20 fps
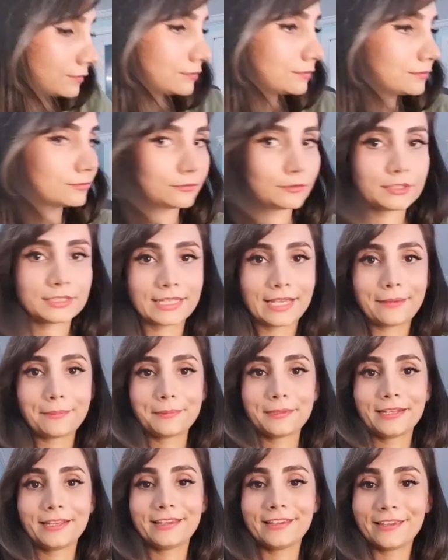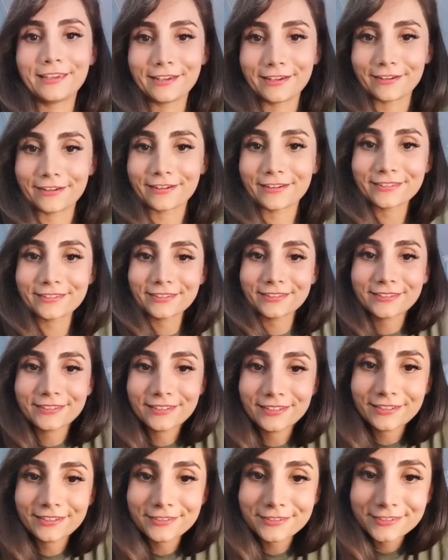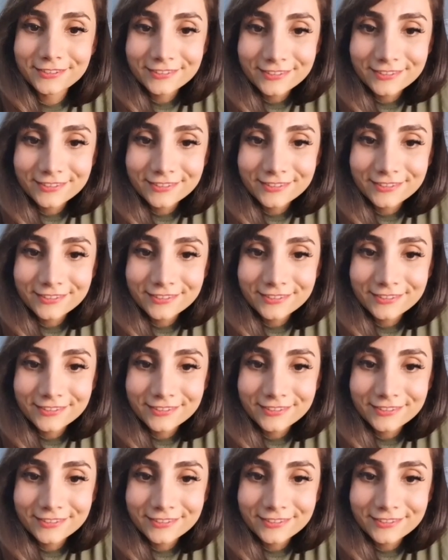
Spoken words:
What's happening here? Nothing is.